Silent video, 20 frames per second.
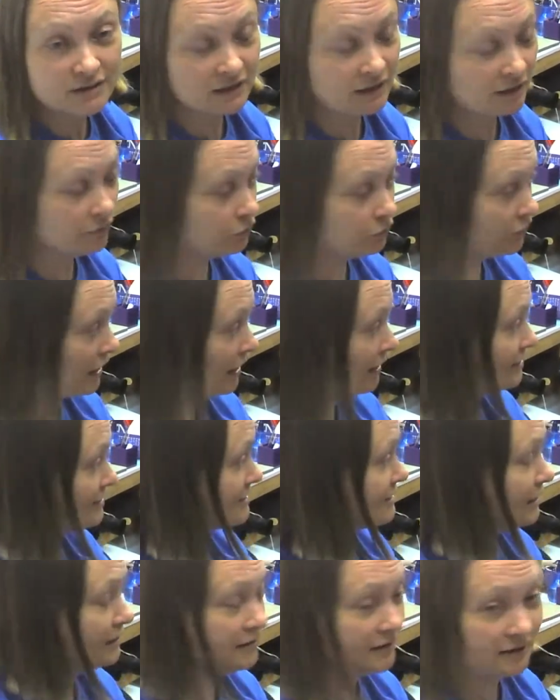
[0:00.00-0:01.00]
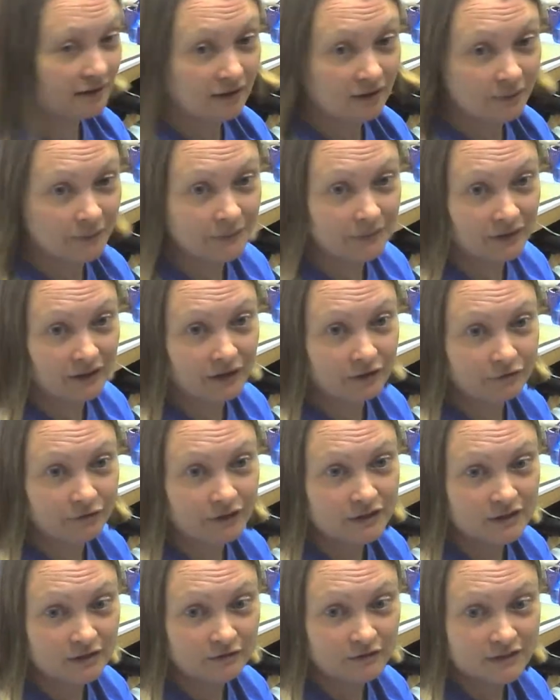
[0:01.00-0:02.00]
And then when I send it out, like if
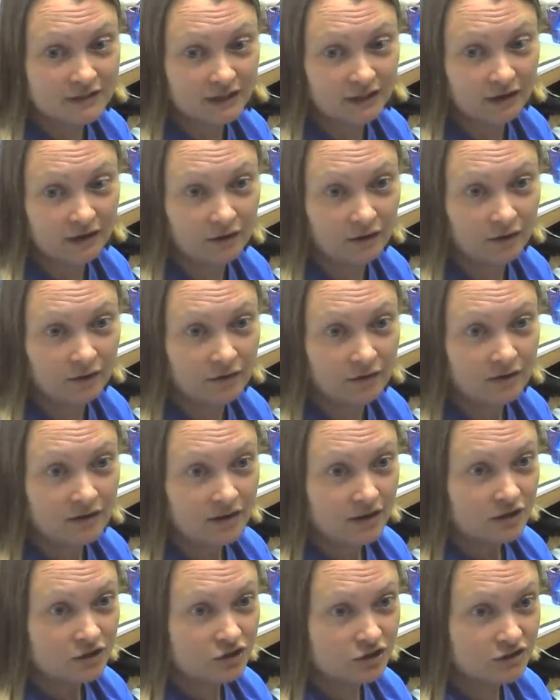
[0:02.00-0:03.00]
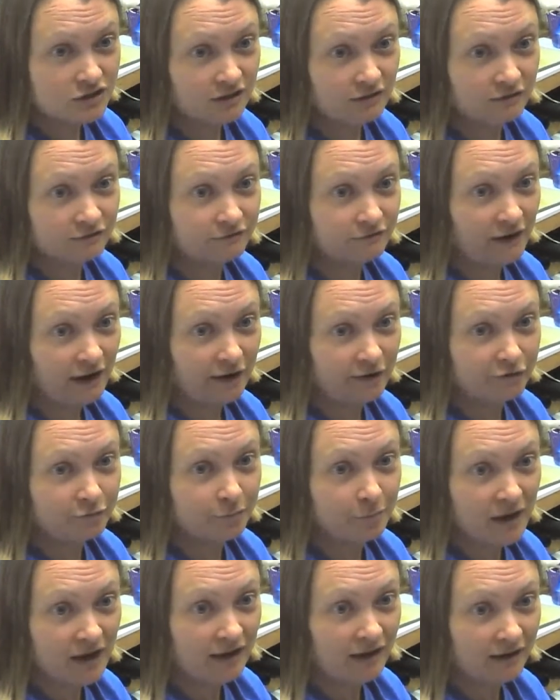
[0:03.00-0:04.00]
it's like just a
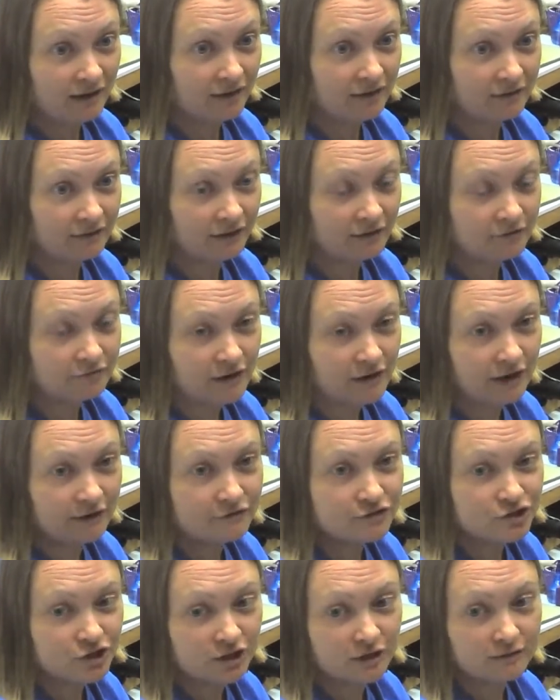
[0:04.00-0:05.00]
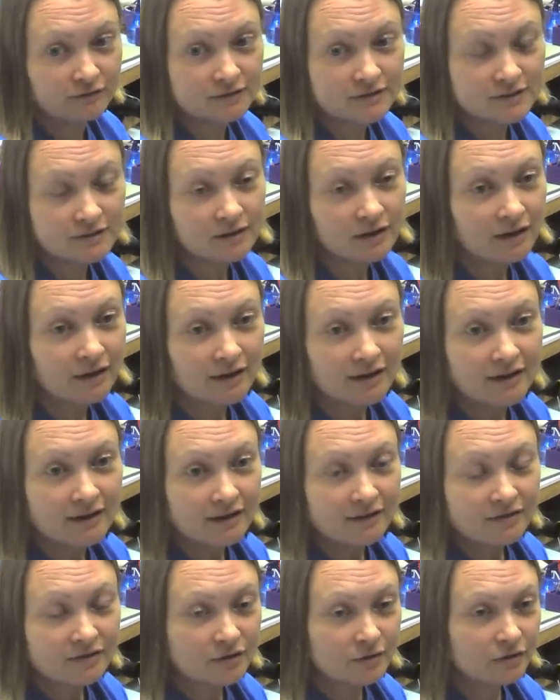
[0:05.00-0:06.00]
5-pack, like 5 sheets,
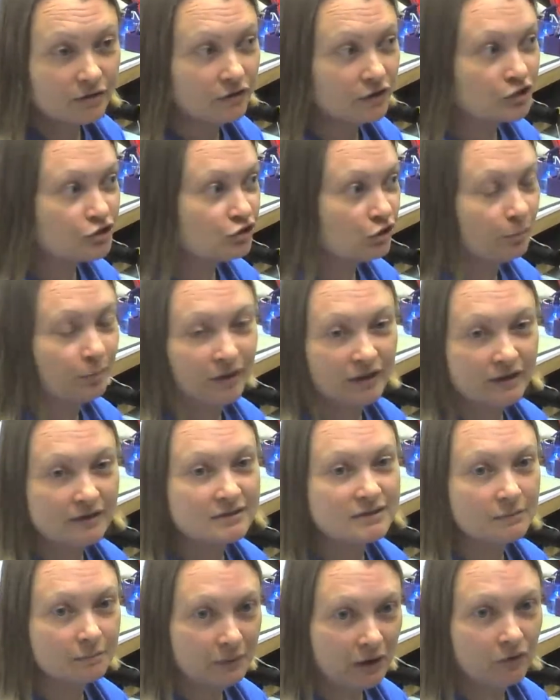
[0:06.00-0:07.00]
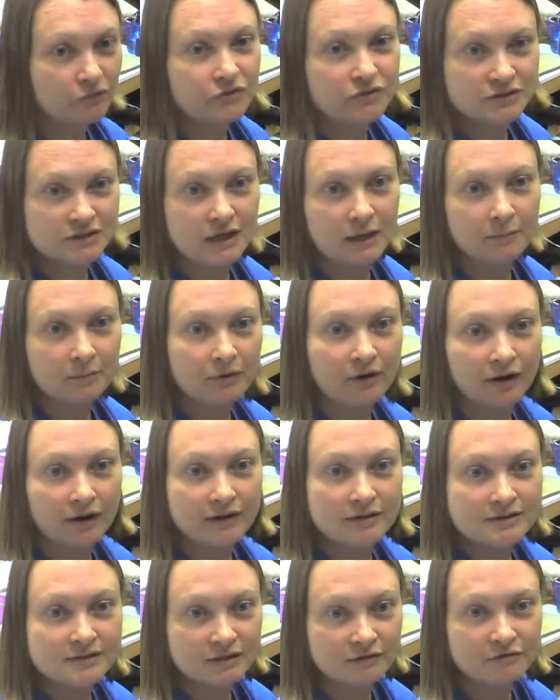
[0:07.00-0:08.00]
the shipping is about the same
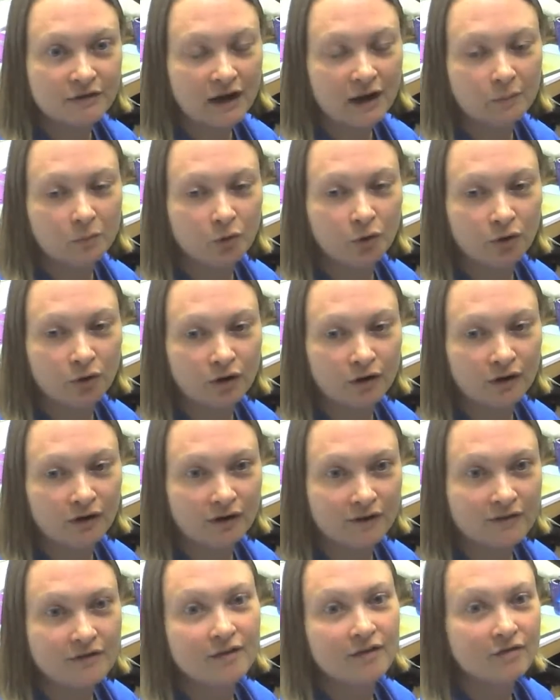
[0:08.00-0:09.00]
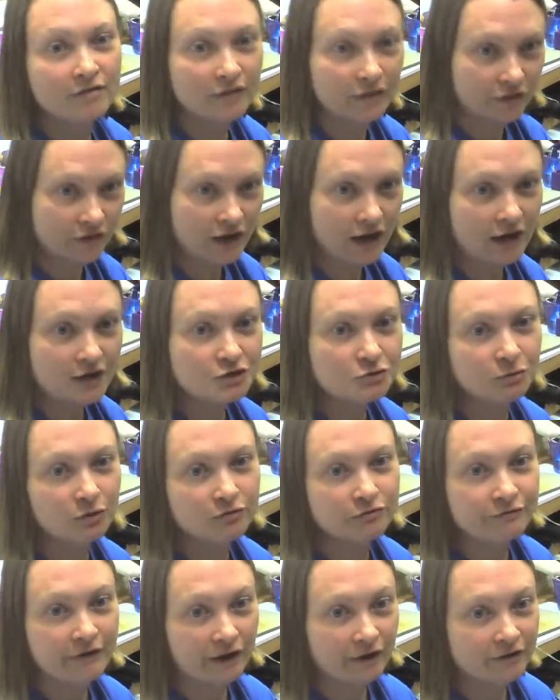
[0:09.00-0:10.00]
price, if not more, than the actual
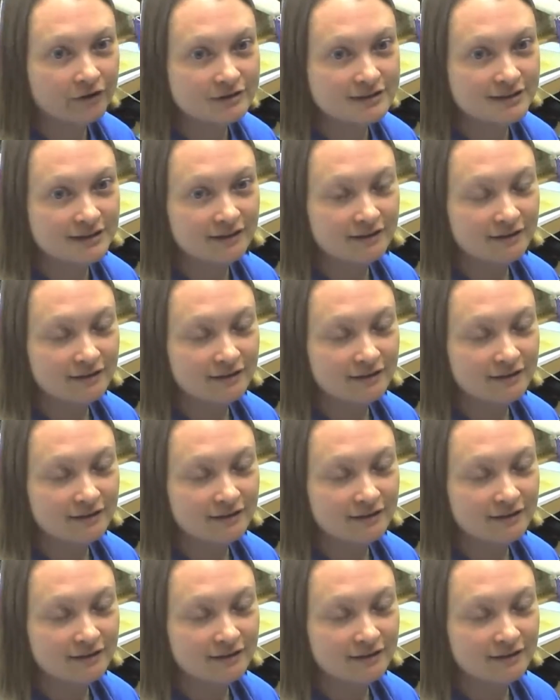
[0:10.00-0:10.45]
felt.